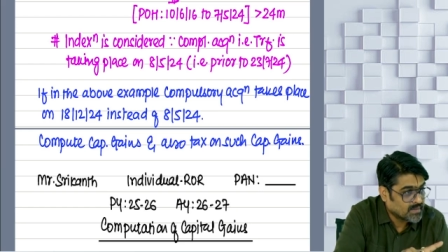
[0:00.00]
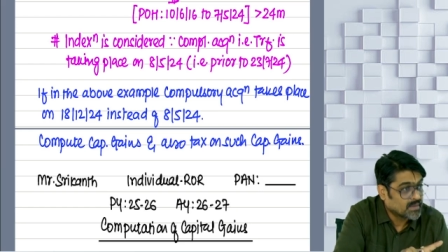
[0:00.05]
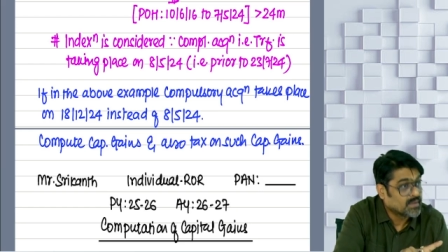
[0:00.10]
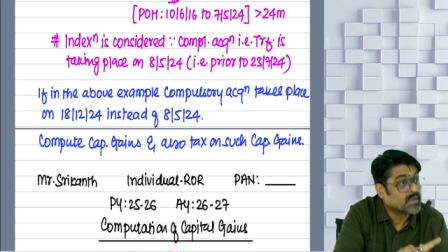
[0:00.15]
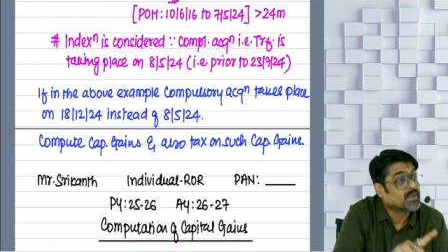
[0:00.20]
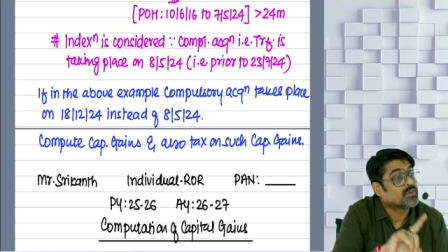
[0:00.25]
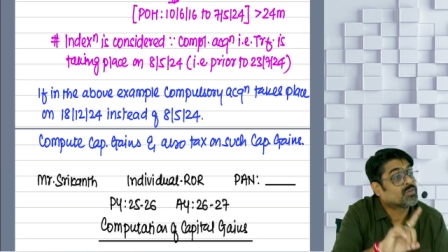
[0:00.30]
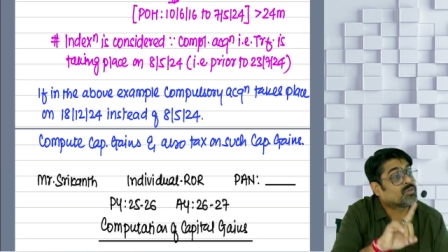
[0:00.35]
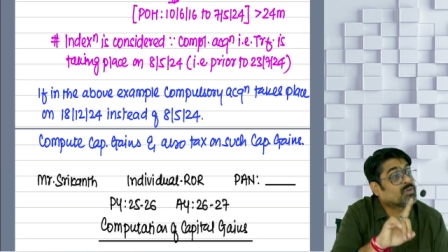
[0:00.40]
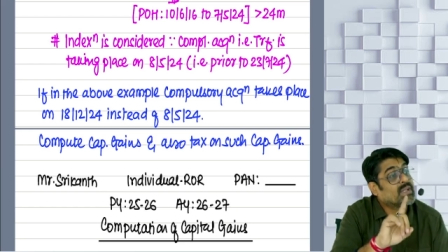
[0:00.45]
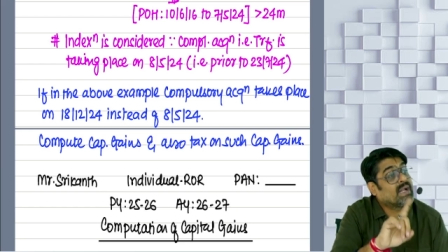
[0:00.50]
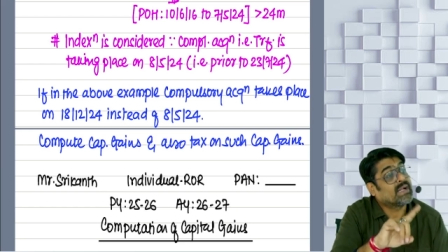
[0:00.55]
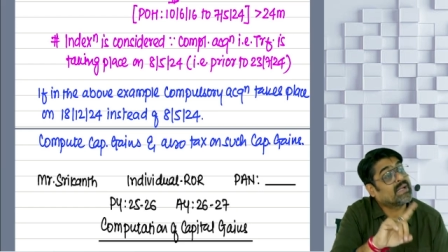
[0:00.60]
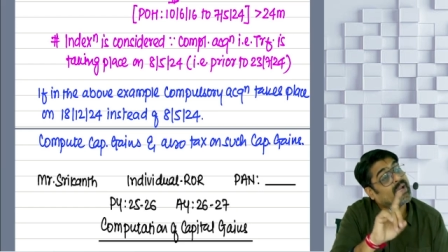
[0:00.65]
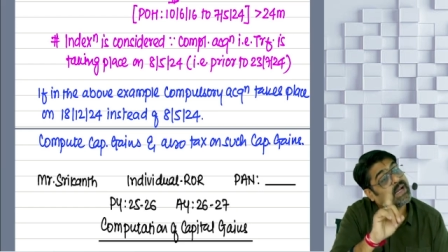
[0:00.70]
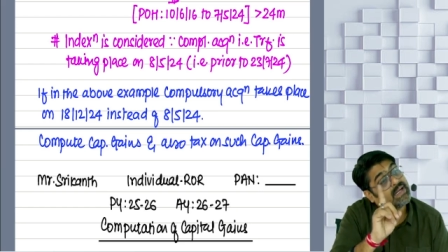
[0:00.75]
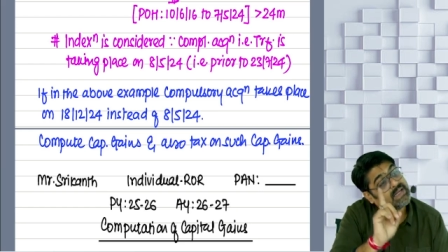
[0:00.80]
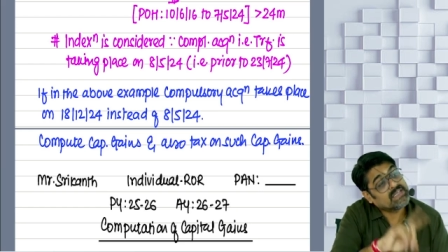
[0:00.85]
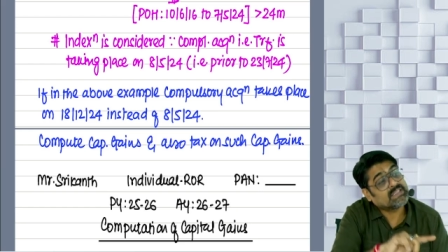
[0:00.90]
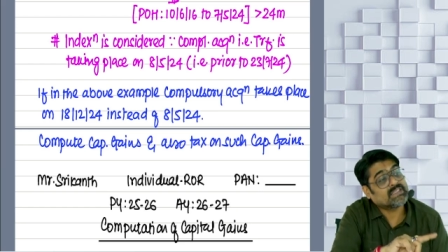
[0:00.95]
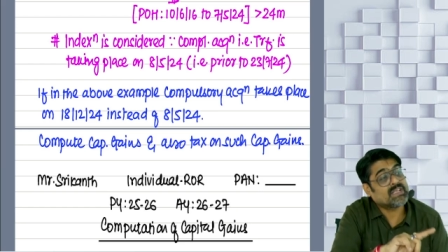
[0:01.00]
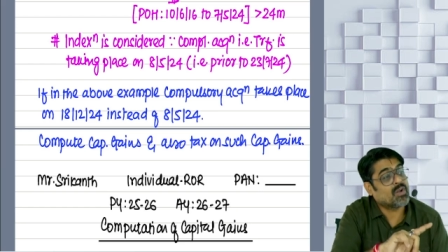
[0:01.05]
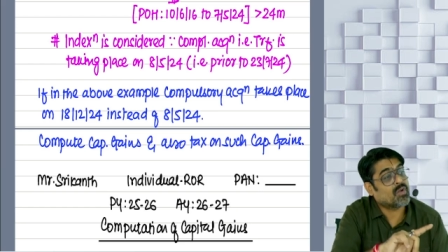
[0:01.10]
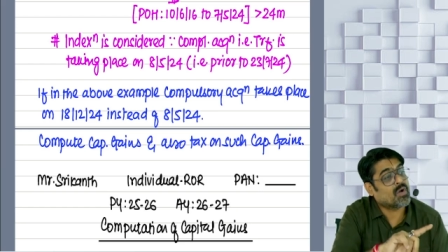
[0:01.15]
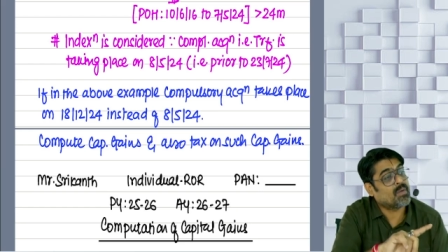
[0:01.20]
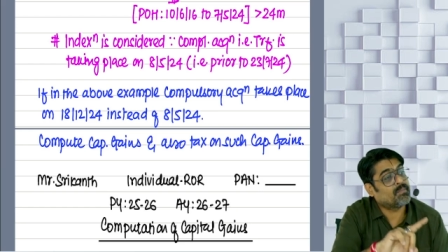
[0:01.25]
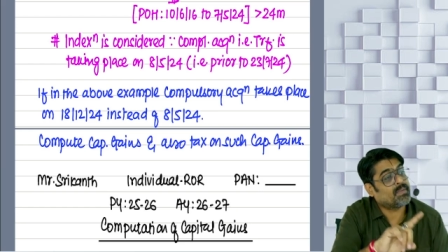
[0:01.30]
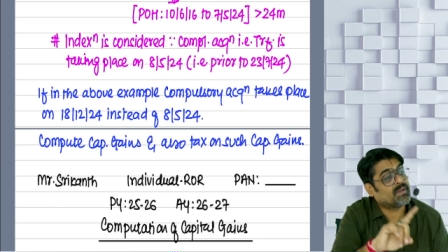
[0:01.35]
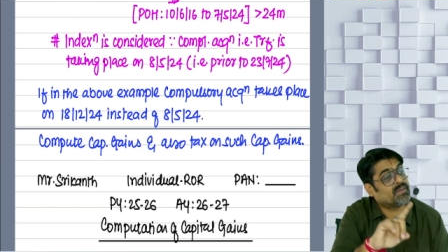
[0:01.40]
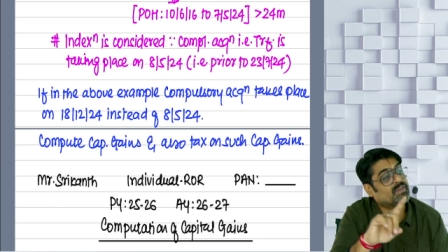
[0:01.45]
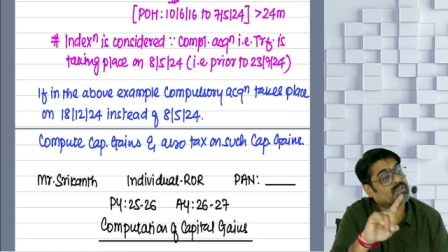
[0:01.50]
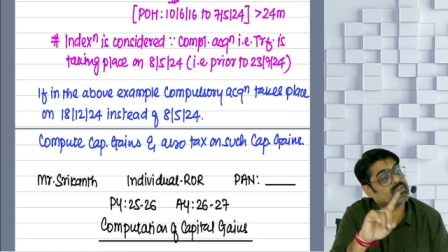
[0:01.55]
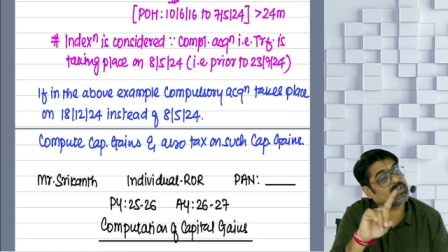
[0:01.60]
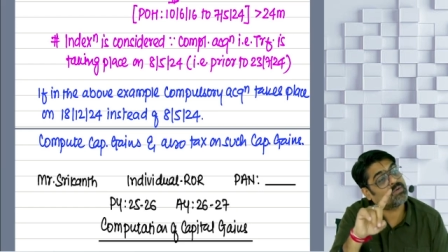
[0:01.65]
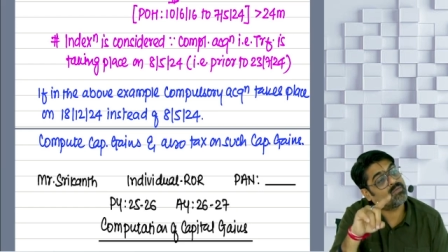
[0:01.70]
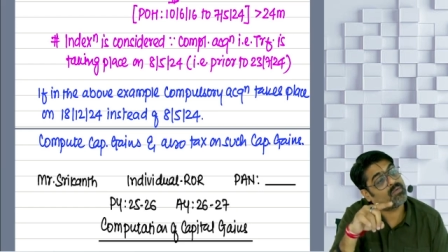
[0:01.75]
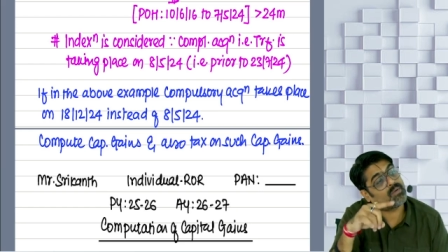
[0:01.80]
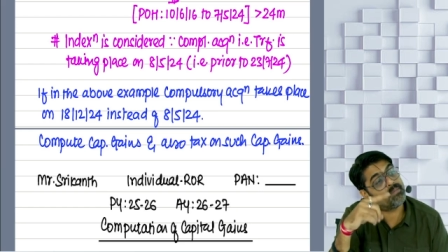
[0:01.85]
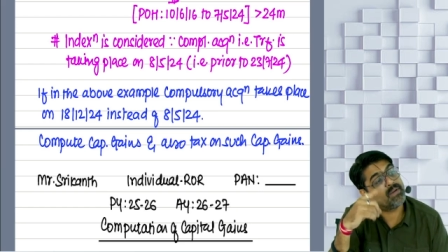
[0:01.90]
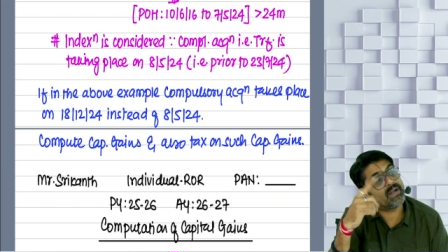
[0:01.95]
so that additional compensation
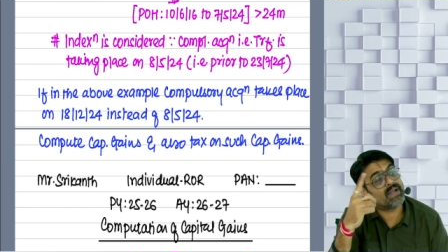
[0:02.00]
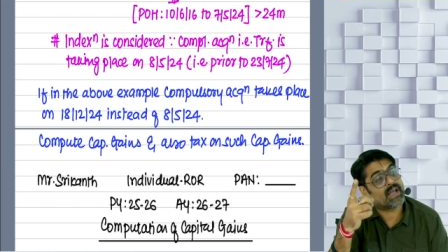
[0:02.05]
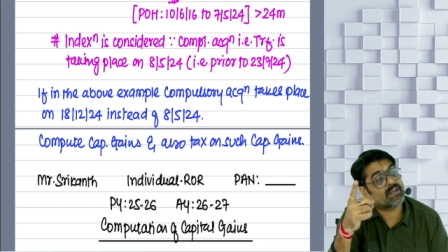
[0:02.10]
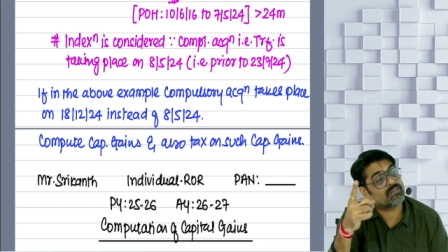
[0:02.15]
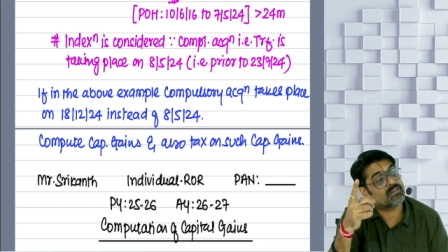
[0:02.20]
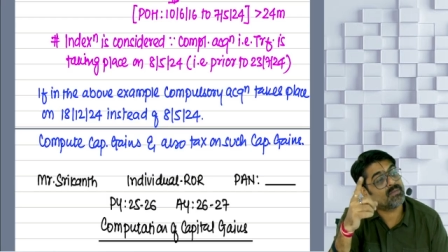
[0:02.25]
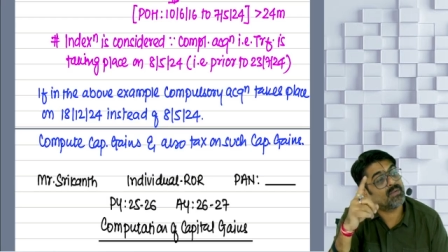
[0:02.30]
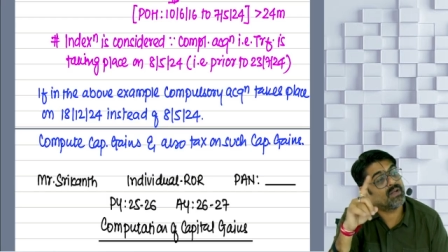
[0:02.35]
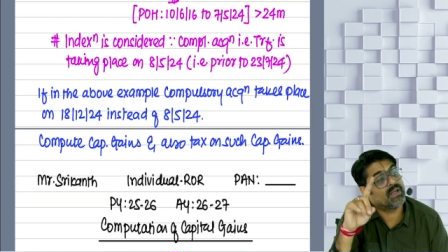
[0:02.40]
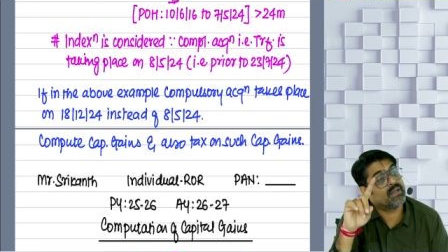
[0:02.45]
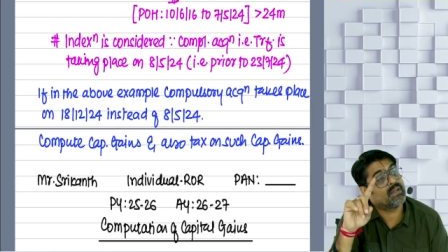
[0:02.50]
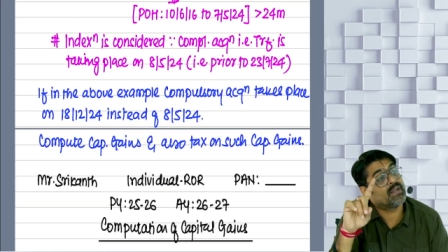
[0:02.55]
will be taxable in